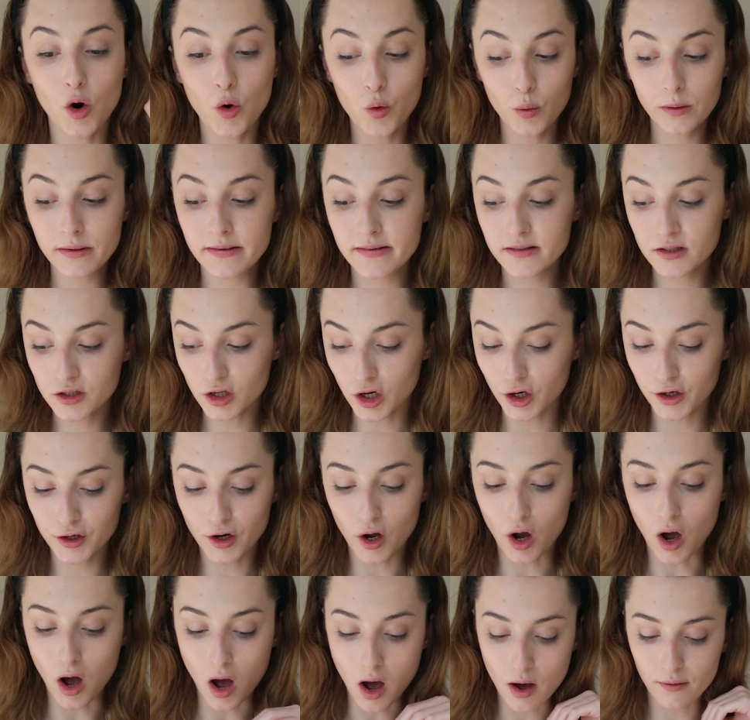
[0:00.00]
always
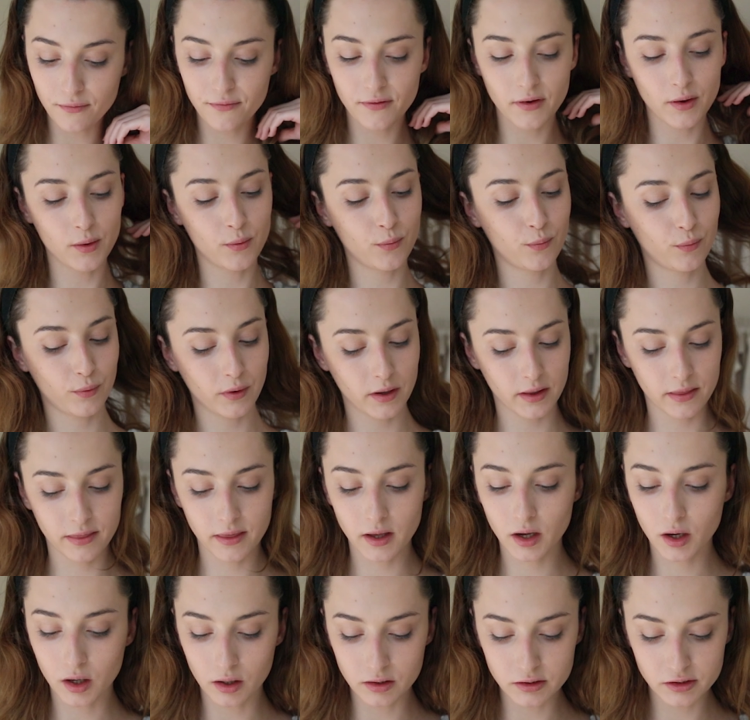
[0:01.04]
start off
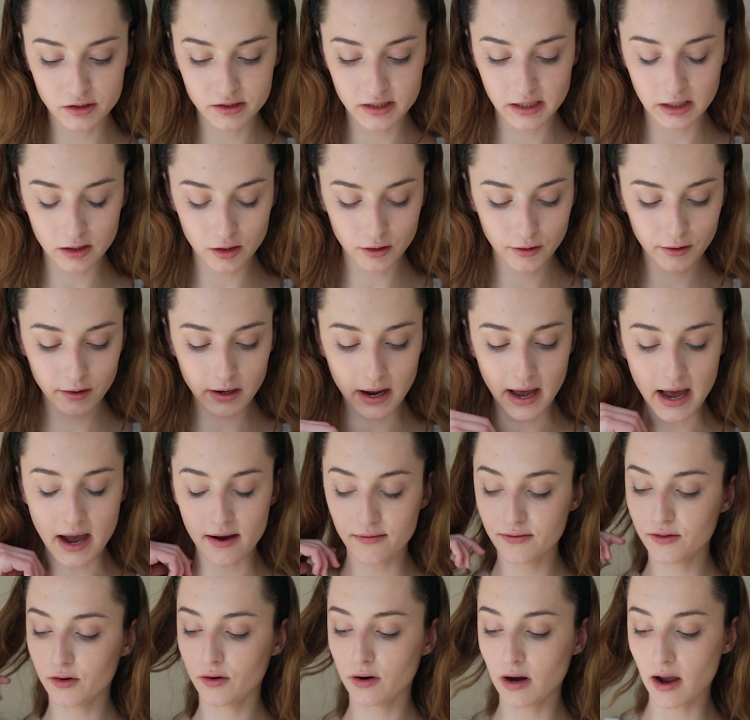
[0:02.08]
with concealer
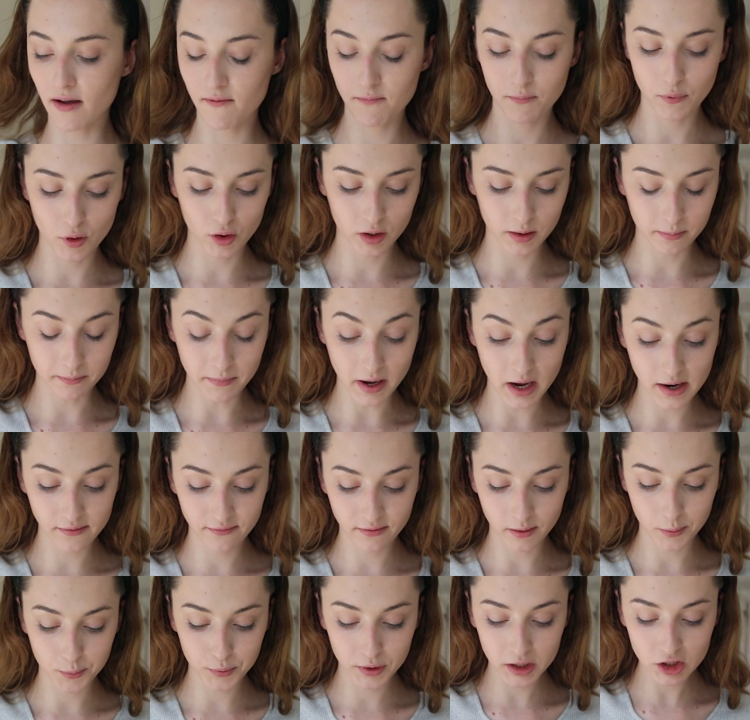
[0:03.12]
after I put my
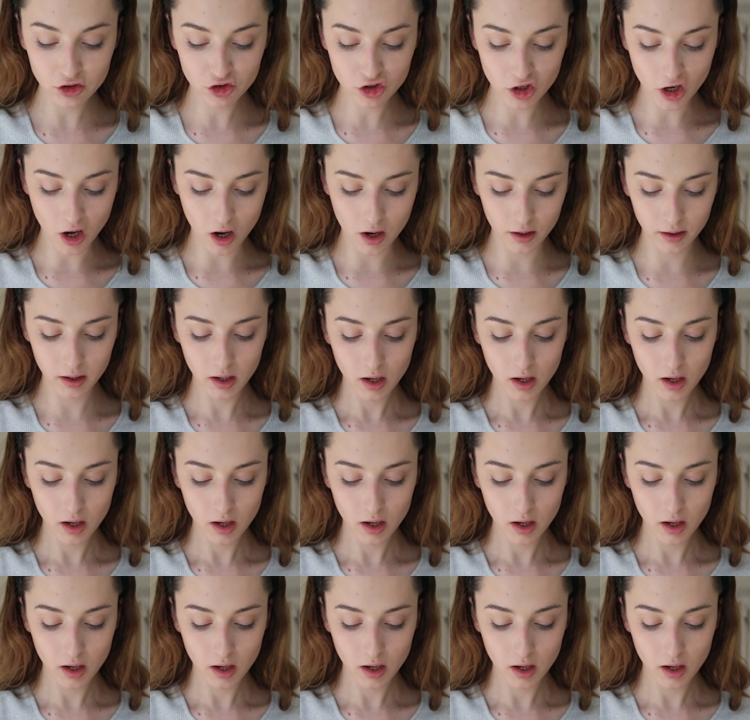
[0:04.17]
foundation on,